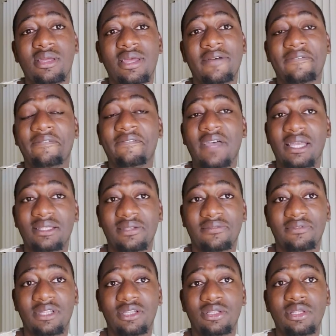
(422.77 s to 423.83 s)

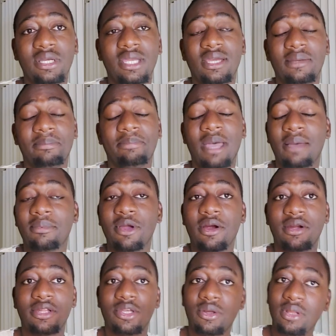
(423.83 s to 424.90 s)
effectively. Look at Pep
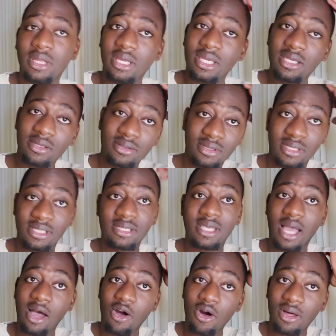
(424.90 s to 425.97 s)
Guardiola. He
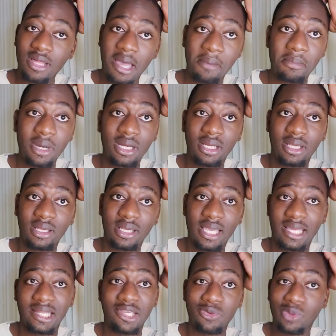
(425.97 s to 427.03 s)
got all that money
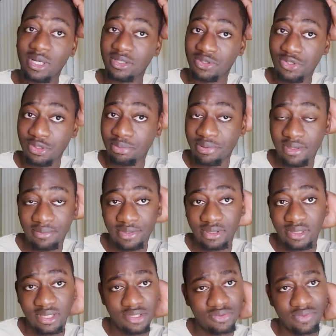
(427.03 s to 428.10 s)
and he won 2
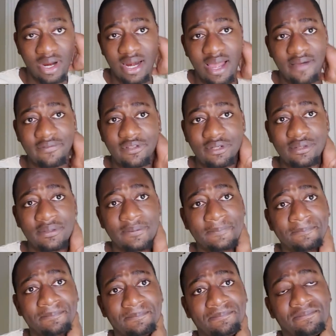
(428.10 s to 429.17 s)
Premier Leagues right after.
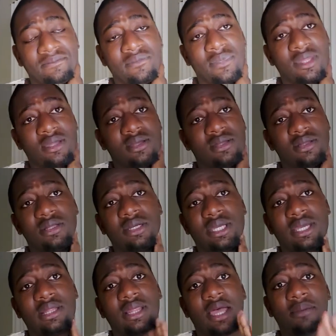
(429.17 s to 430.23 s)

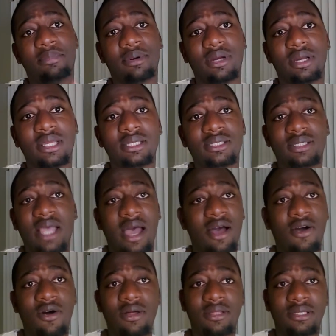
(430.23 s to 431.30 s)
Look at Lampard. He's
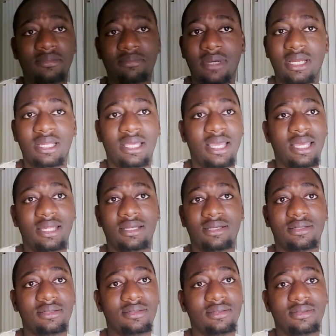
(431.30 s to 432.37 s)
got all this money
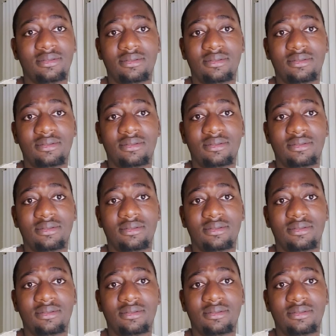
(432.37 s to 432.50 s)
and